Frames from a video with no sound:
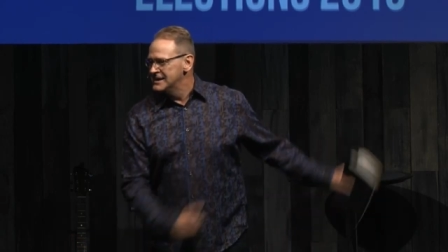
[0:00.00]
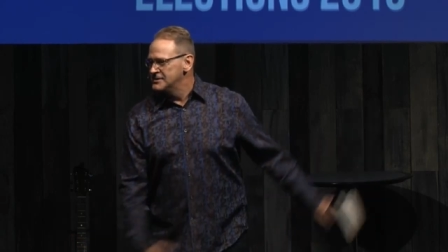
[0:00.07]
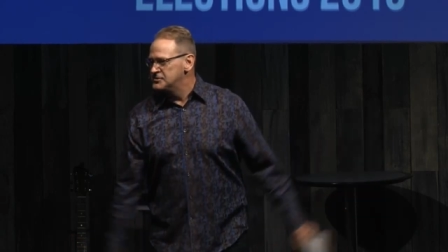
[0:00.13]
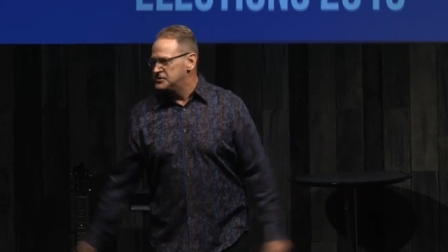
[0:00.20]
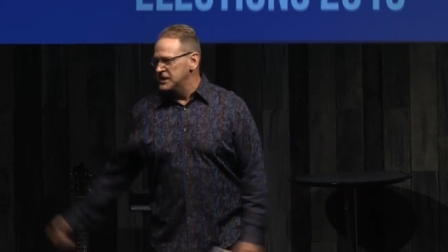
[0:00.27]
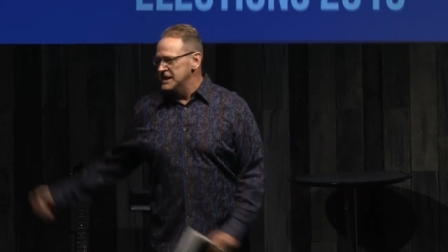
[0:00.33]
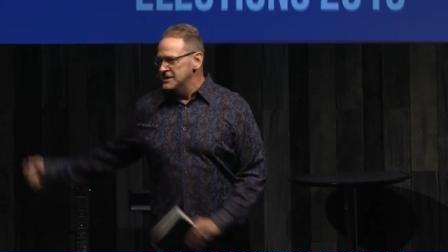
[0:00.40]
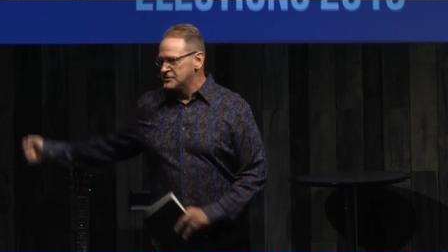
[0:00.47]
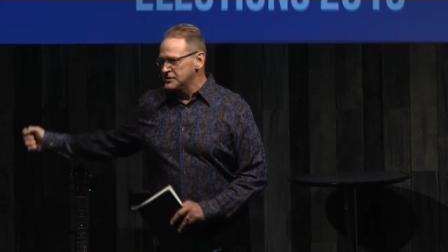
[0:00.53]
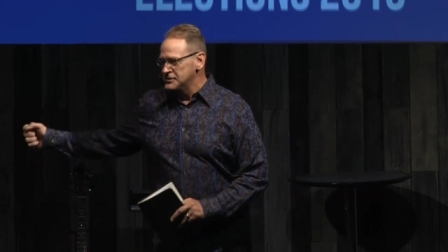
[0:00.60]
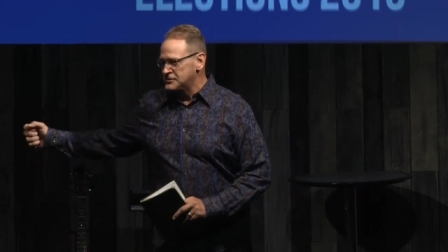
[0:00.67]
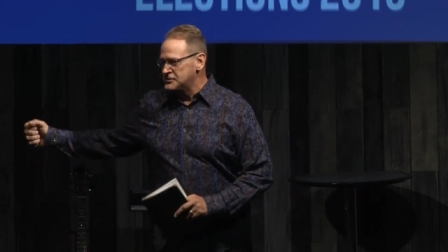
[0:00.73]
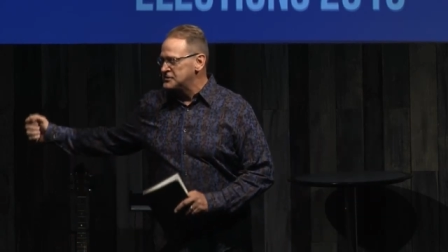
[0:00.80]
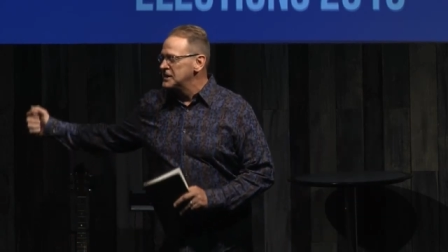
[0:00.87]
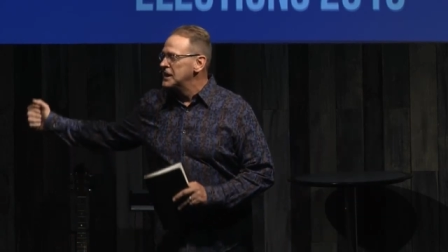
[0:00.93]

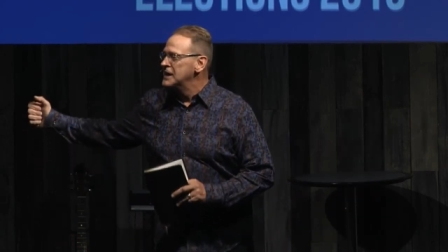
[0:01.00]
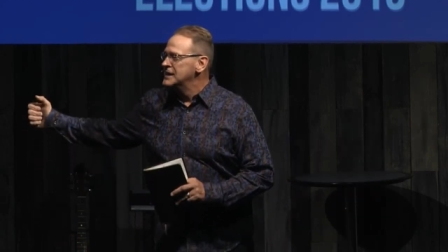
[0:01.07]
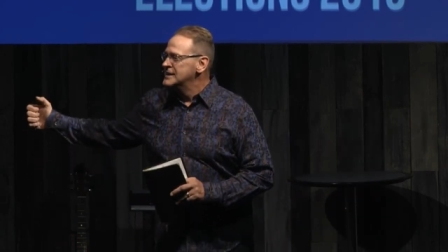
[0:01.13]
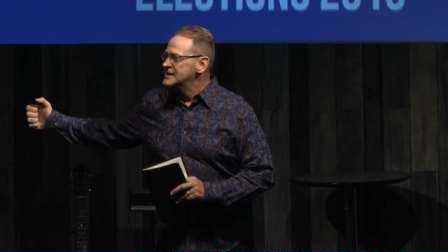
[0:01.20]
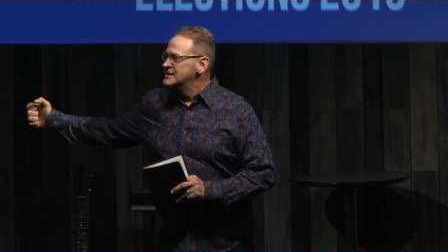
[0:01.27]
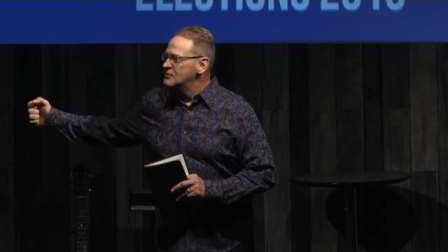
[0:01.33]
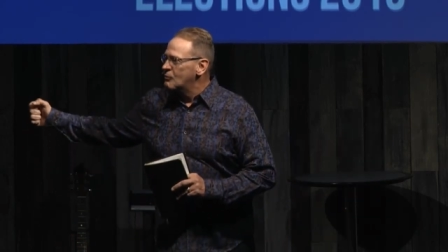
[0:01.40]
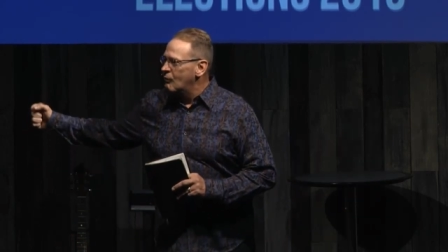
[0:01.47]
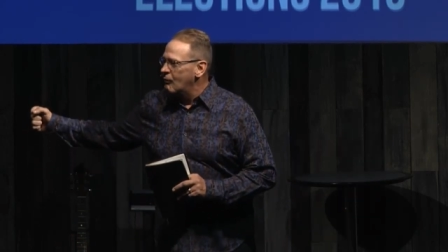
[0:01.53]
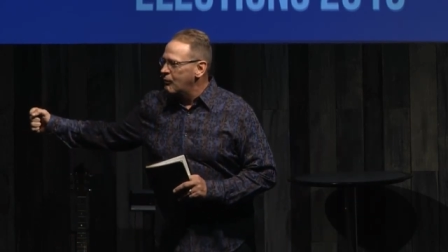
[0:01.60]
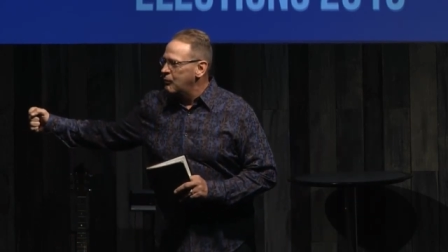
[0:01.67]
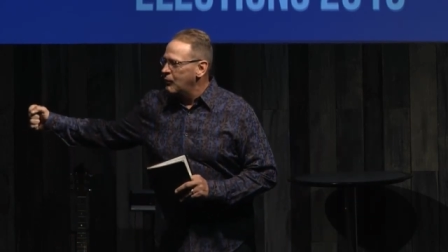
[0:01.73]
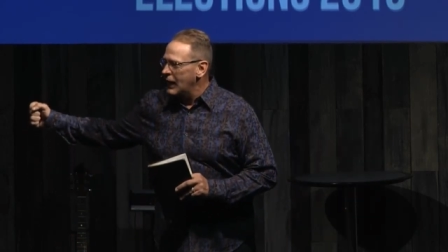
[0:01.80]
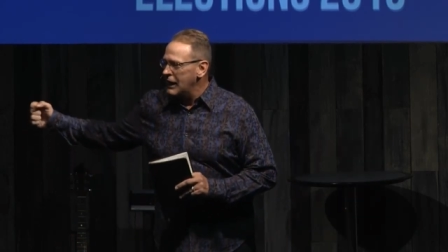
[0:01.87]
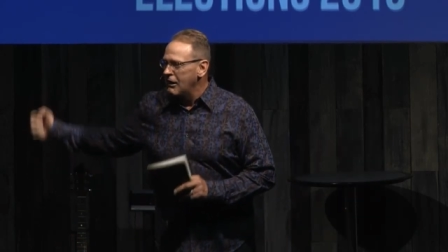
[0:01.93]
Jesus,
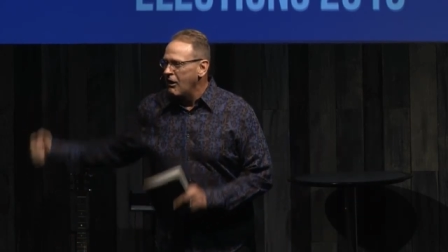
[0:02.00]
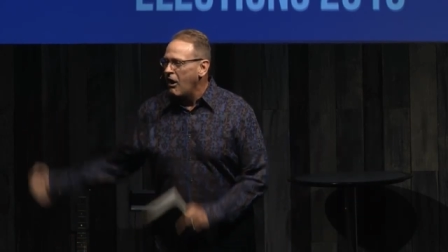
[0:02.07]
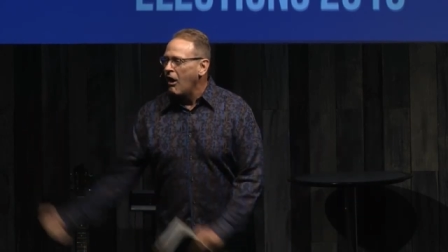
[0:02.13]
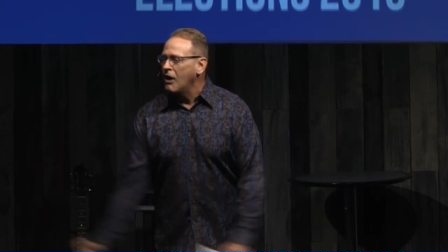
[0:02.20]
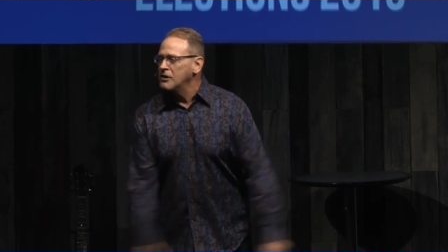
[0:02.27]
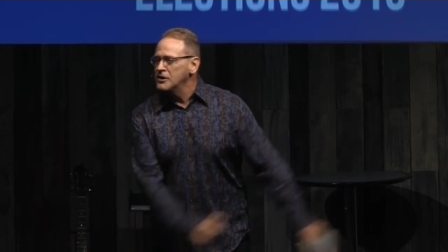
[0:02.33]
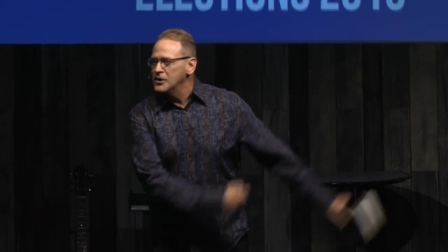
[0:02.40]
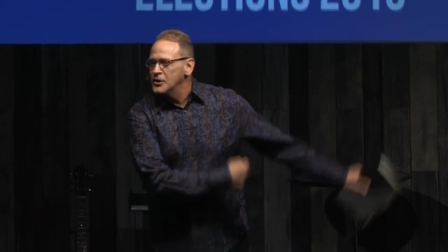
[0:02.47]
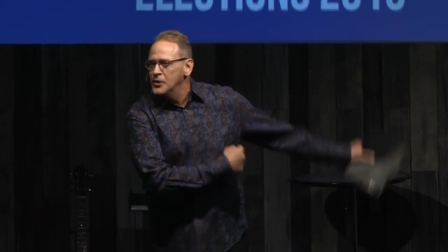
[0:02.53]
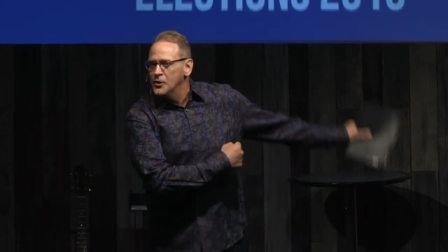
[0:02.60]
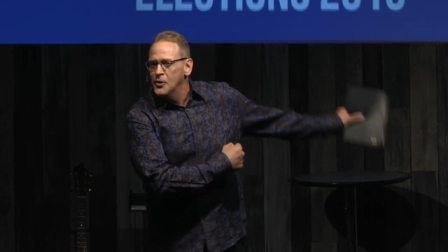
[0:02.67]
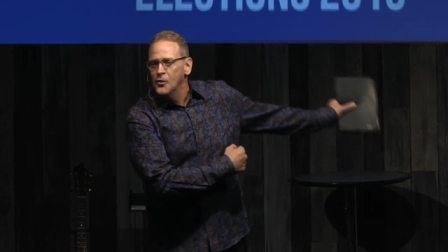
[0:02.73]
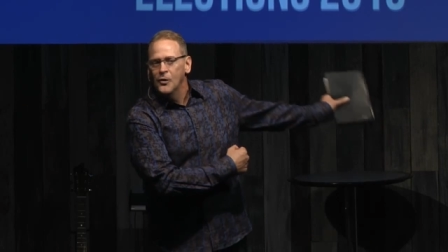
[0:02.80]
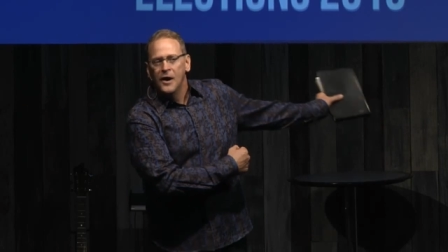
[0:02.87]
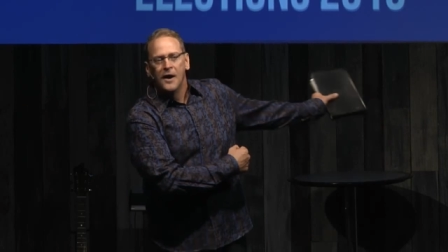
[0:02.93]
where are
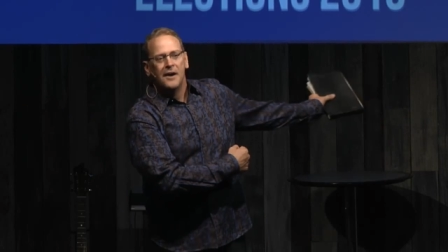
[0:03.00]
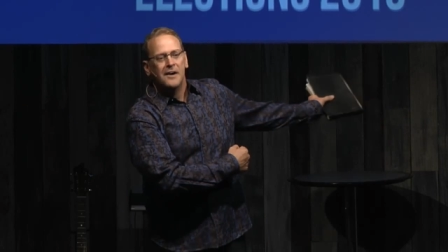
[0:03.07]
you?